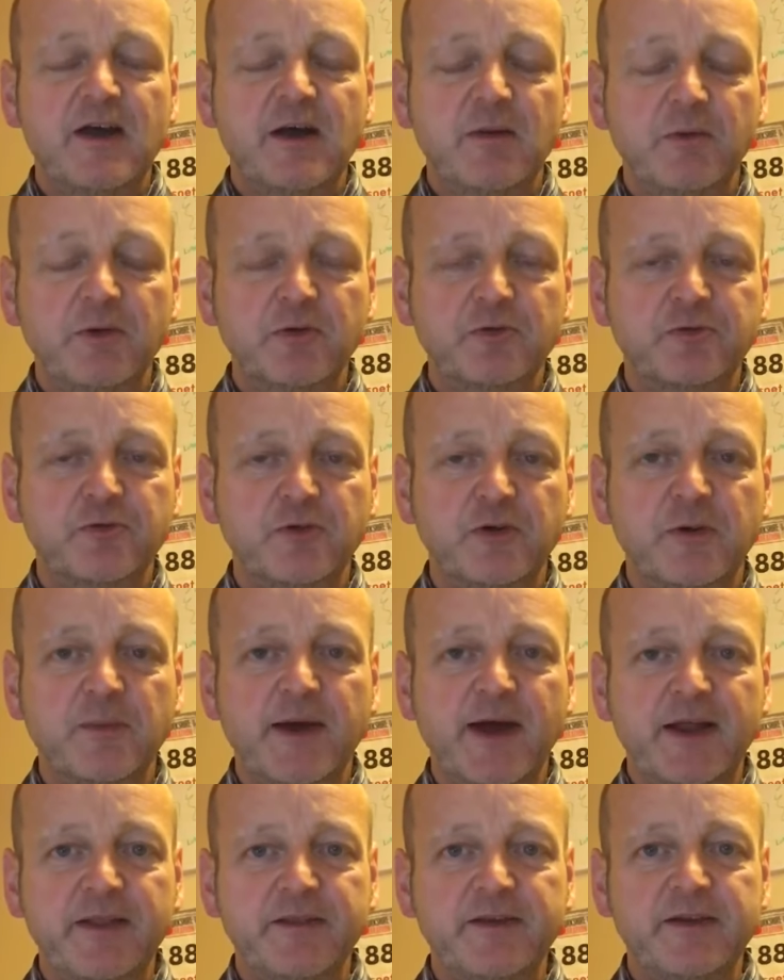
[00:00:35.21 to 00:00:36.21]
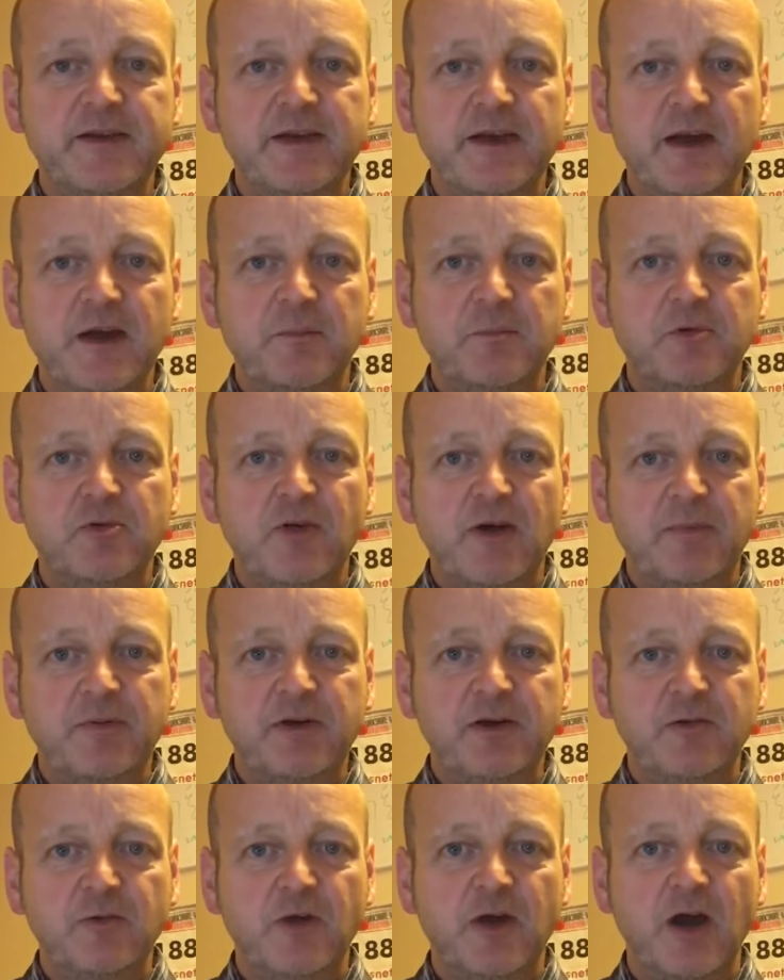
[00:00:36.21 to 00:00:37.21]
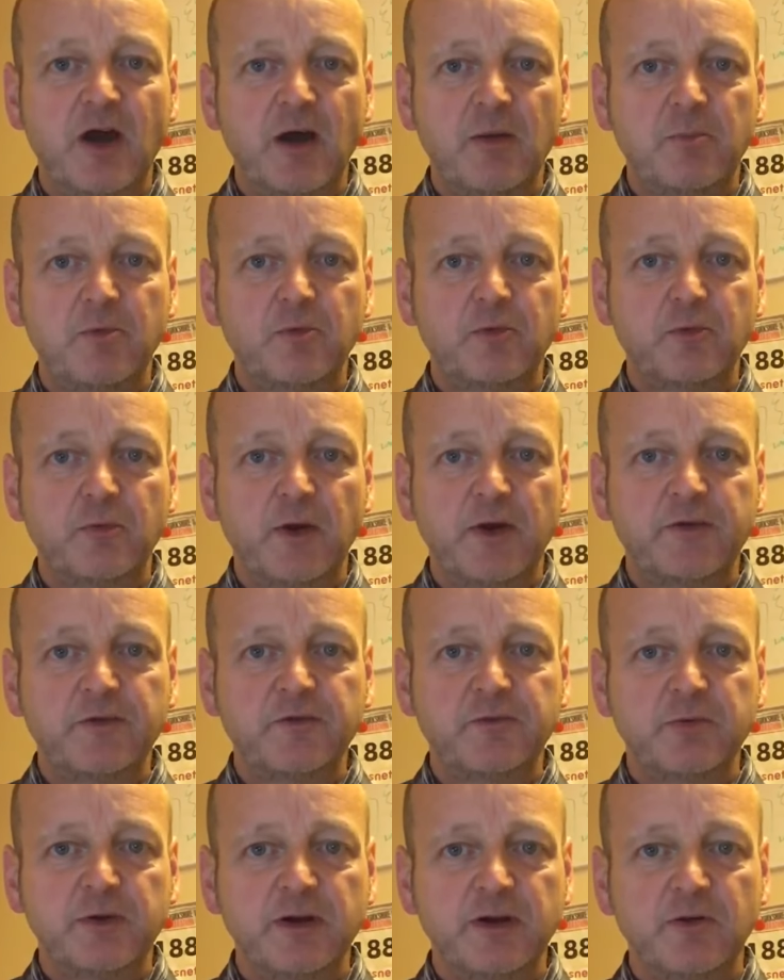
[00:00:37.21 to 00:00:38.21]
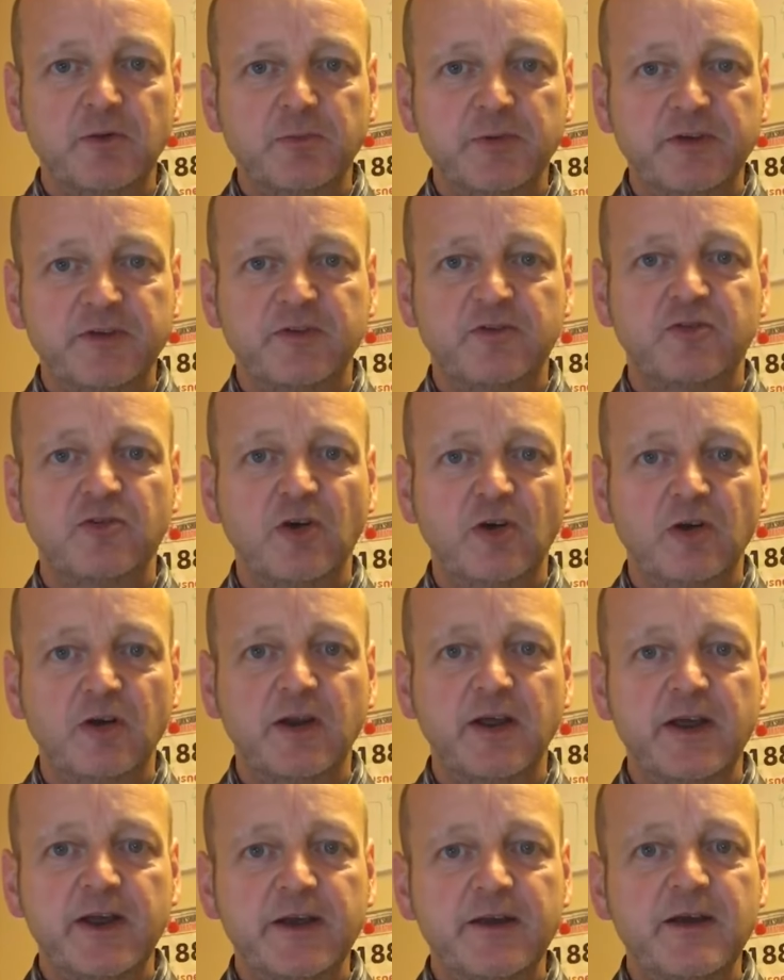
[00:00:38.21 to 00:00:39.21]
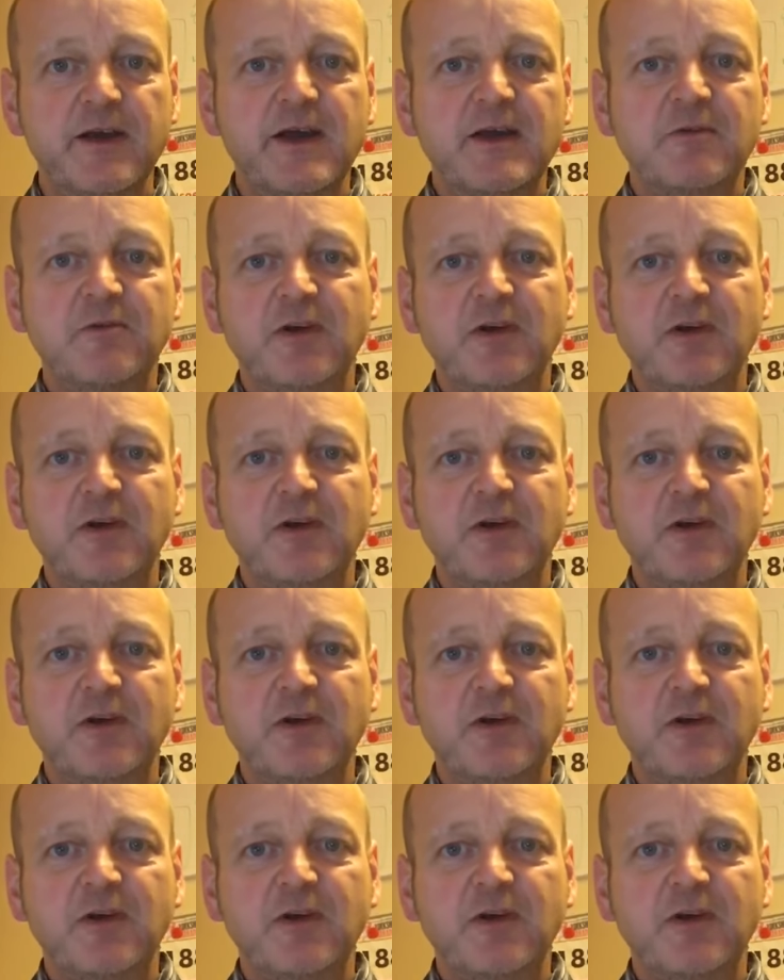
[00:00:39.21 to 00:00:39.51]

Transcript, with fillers: and we're not talking about the um, crappy little cardboard ones with little bits of chocolate in.